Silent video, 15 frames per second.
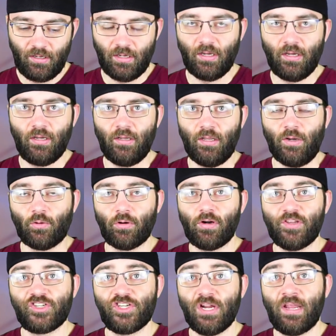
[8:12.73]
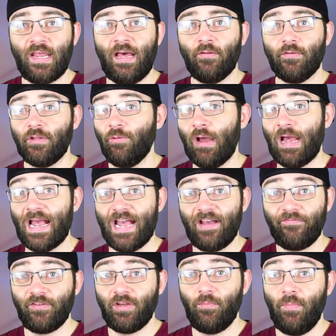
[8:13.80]
In order to check out, you
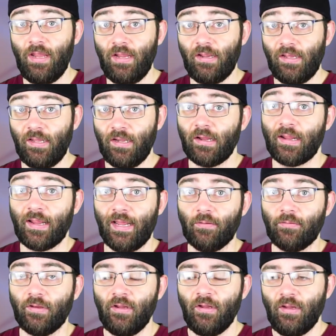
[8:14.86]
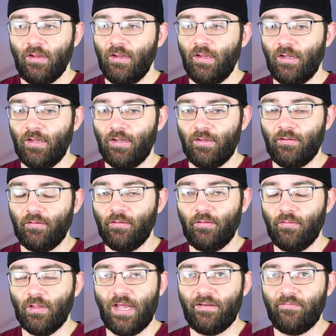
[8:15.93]
have to make an account. I
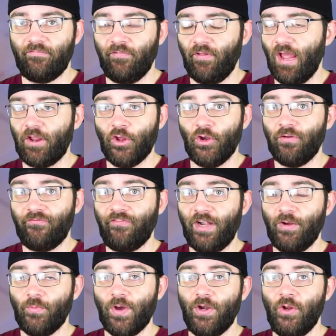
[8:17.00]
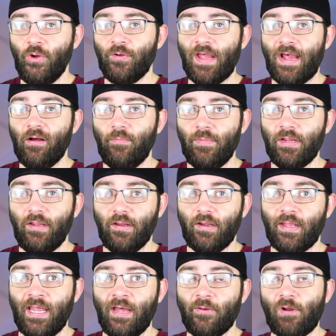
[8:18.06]
couldn't find a way to do it without making an
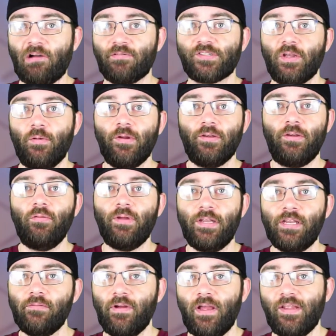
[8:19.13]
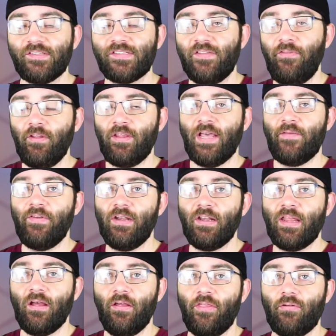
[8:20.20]
account. Now, I was going to anyways. I feel like having an
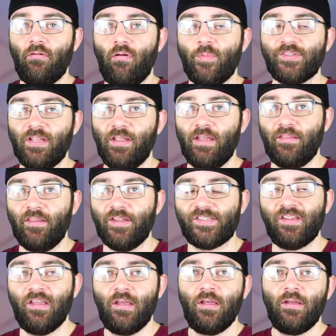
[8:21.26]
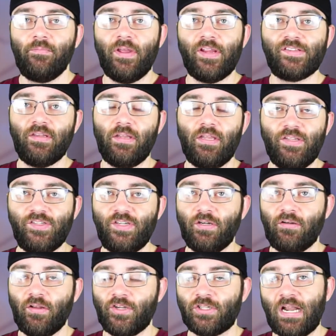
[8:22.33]
account through a website like this makes it
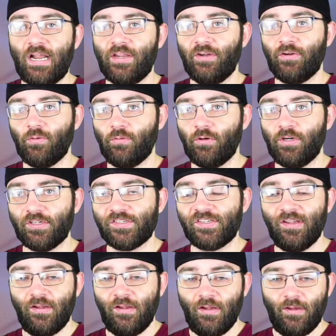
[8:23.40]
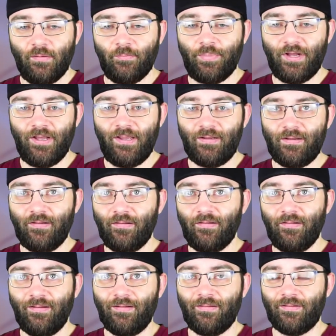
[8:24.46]
easier to track your orders. But
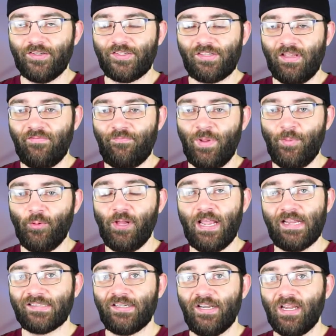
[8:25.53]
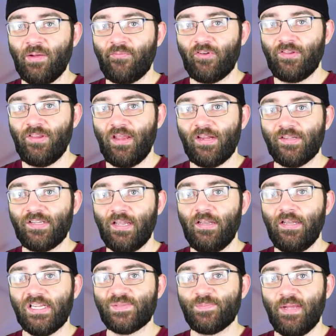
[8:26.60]
just if people hate signing up for things and
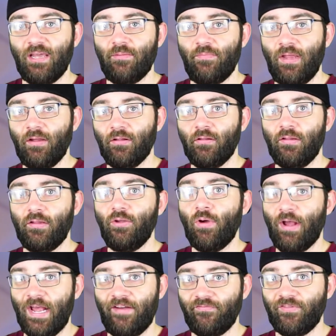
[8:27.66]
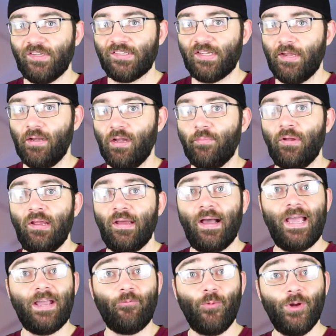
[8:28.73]
getting spam mail, you have to sign up.
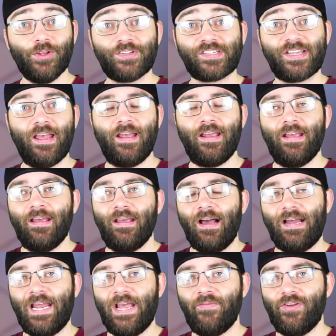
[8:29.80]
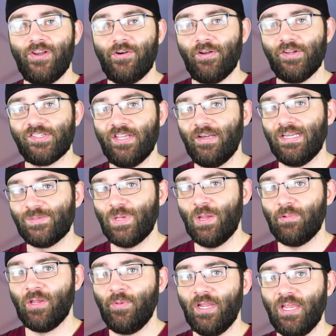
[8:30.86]
I will say, I haven't noticed any
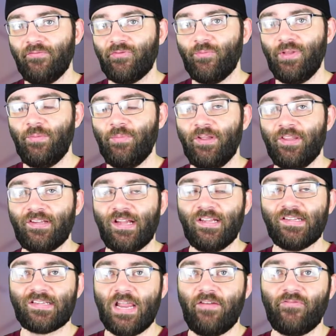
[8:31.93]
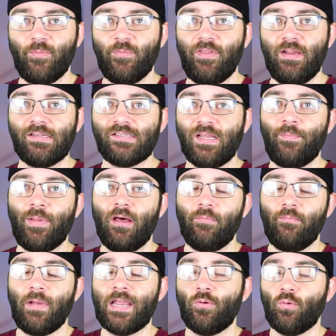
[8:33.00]
spam coming in from them aside from things about
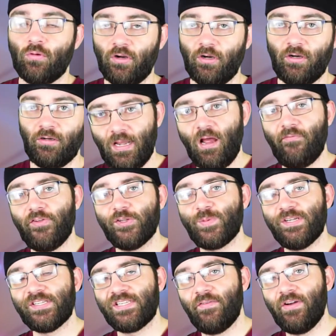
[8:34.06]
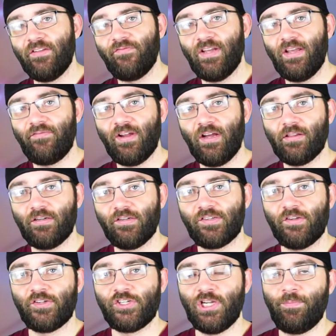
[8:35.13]
my order. Now, if you spend
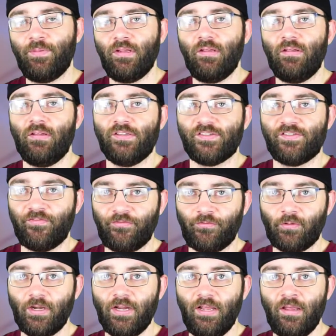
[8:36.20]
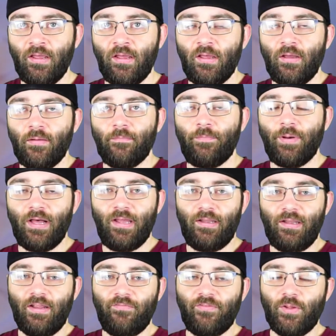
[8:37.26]
$75, shipping is free,
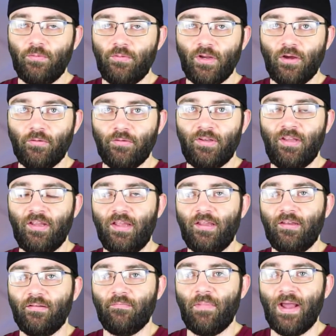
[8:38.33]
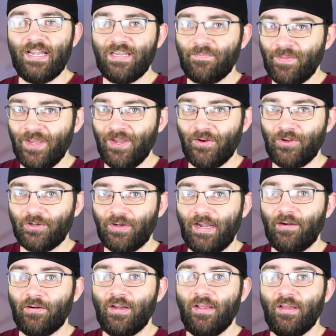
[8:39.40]
but if you don't, it might depend on your
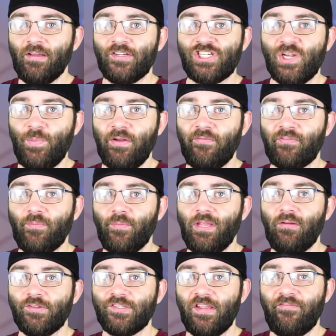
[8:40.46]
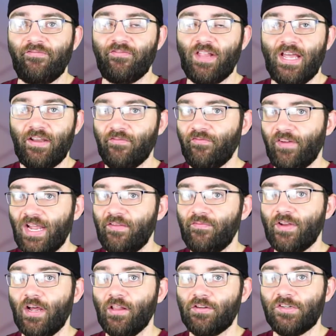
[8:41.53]
area. Shipping for me was a flat
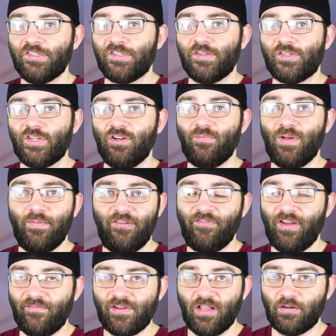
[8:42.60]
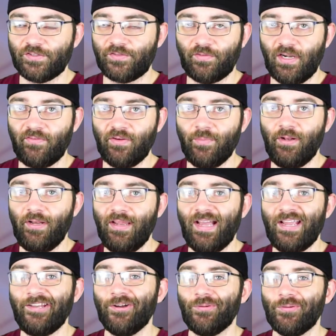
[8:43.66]
$5, so it might be $5 for everybody,
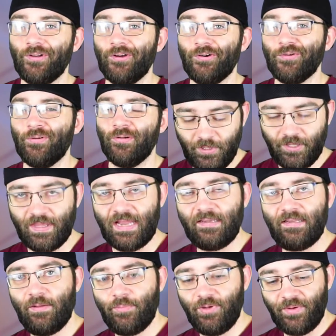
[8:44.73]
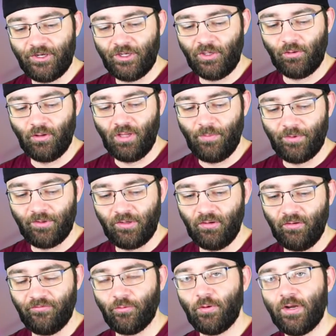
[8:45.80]
I don't know. But that did bring my total up
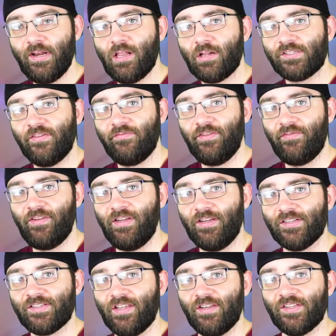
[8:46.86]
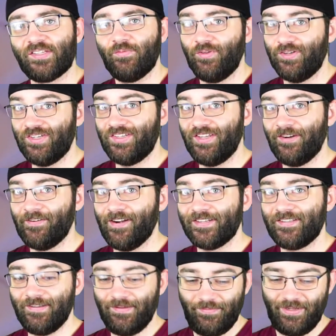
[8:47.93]
to $40.15, which is
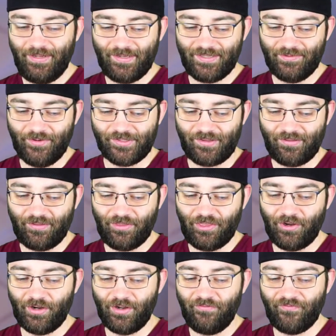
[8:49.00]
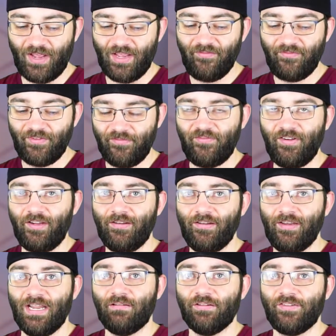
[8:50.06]
interesting because it was
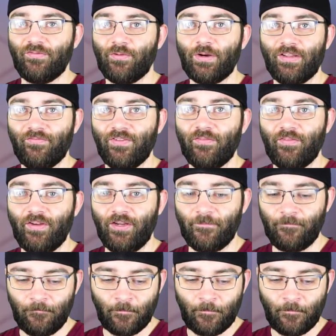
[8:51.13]
$35.15, now it's $40.15.